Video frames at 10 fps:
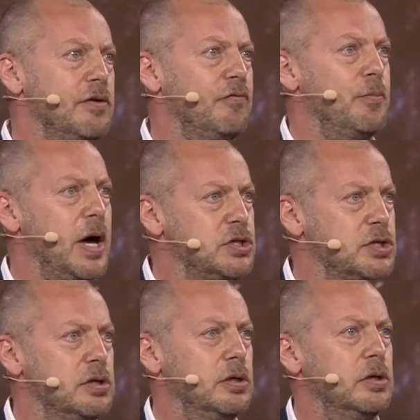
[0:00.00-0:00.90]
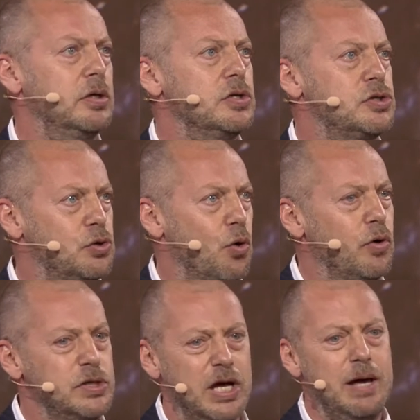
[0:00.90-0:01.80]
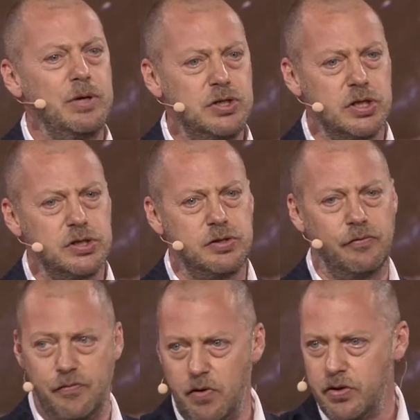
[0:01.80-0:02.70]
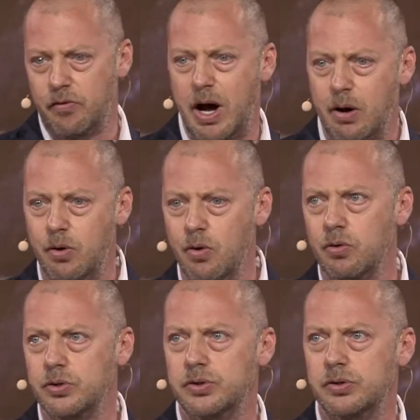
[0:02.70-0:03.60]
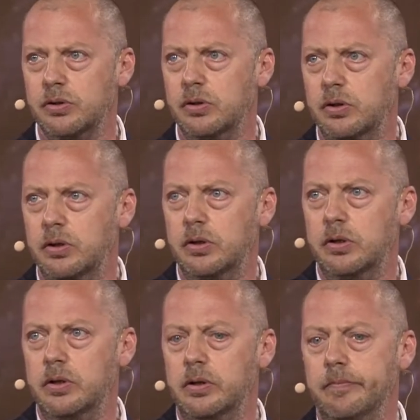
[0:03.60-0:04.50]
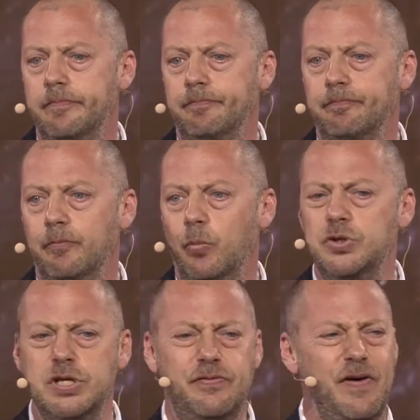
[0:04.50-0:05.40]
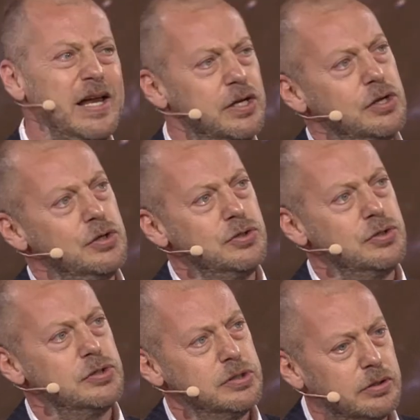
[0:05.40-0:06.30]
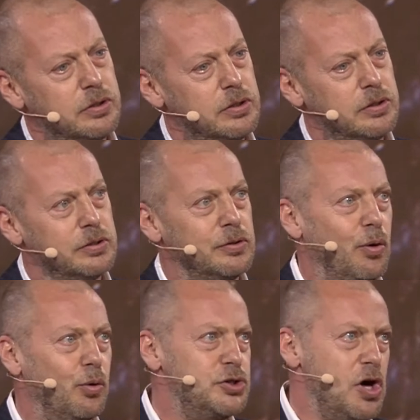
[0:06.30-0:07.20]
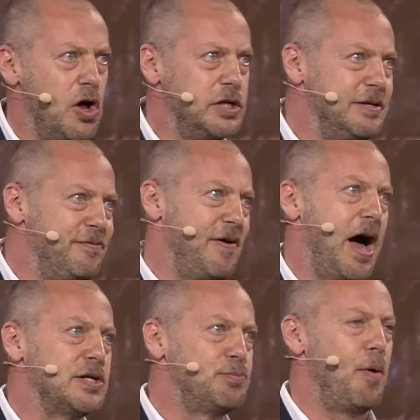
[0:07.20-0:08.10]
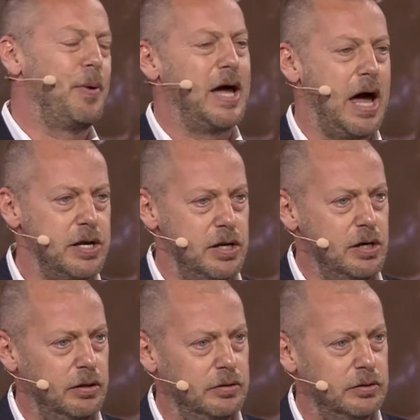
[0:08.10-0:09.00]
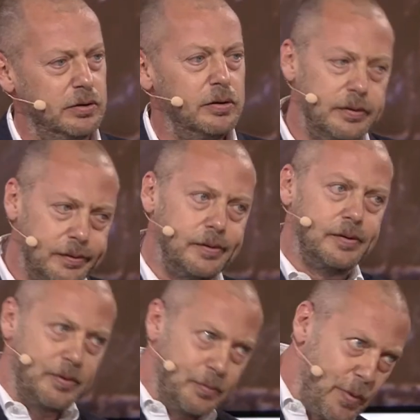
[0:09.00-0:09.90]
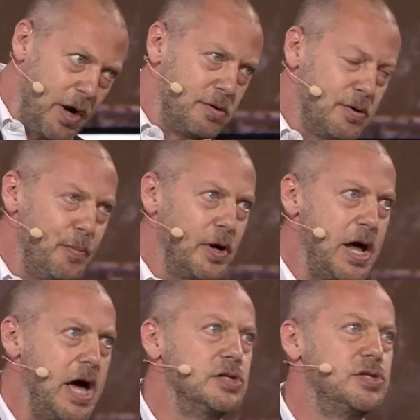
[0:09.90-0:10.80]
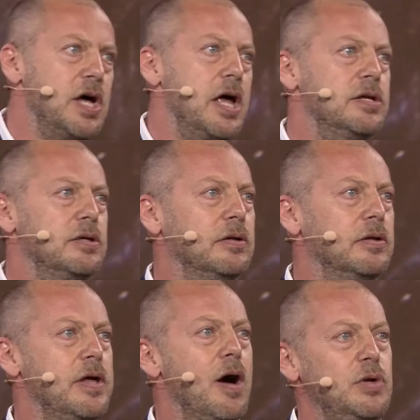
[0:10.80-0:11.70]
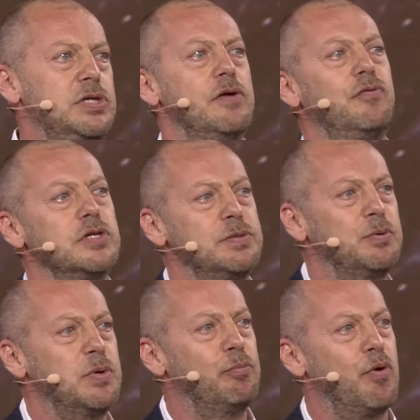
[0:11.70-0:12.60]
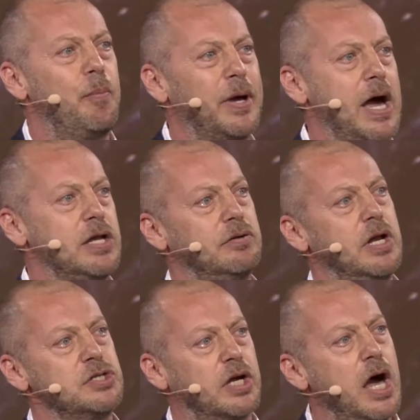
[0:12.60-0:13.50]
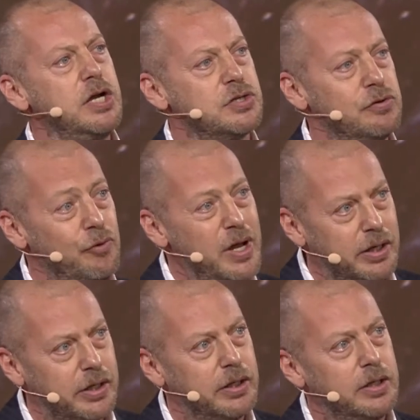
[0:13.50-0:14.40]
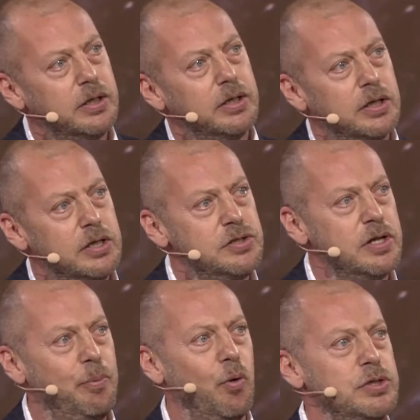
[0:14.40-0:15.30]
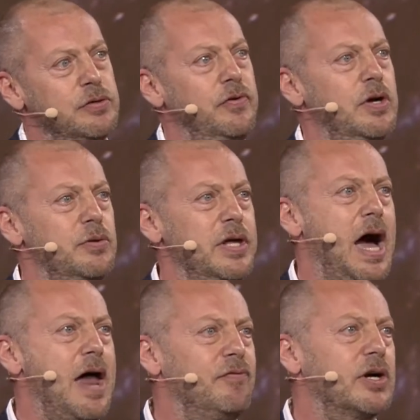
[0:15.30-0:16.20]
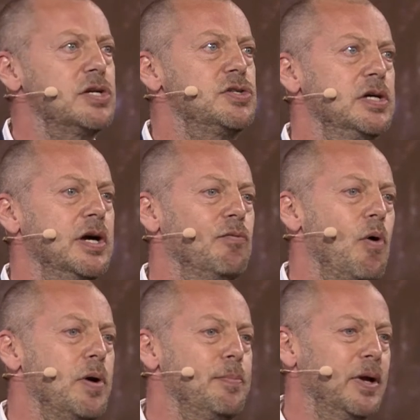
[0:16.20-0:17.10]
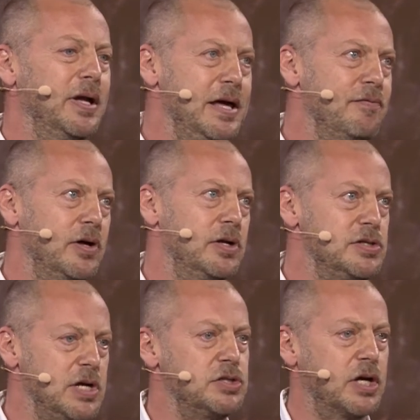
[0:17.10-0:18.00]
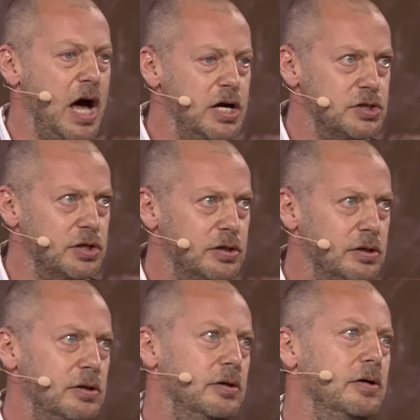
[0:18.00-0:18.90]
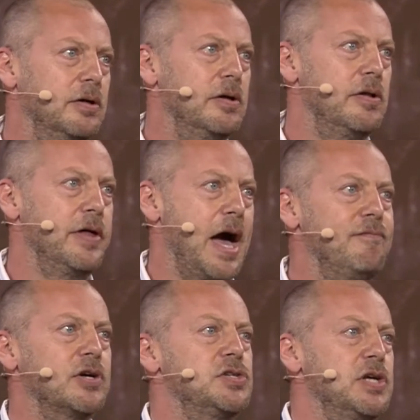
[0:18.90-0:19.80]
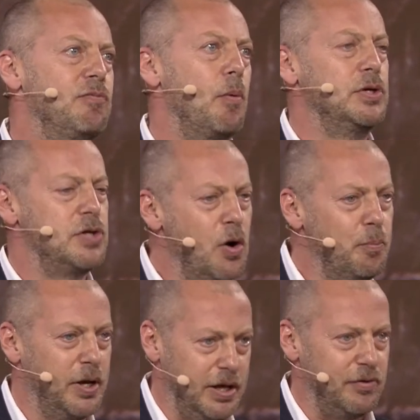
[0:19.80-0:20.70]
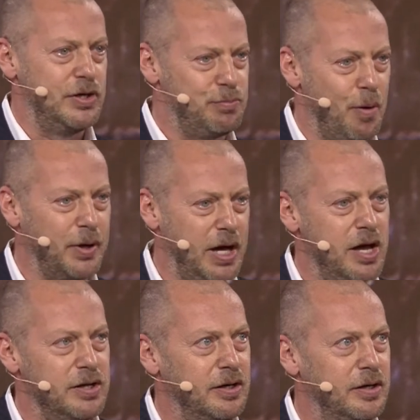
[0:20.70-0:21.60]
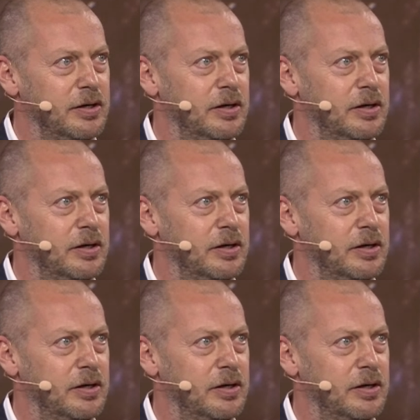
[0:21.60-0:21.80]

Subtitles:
information, stories, images that further our cause. Was this fake news? Alternative facts? Propaganda? My uncle Bernays said, the only difference between propaganda and education really is in the point of view. The advocacy of what we believe in is education. The advocacy of what we don't believe in is propaganda.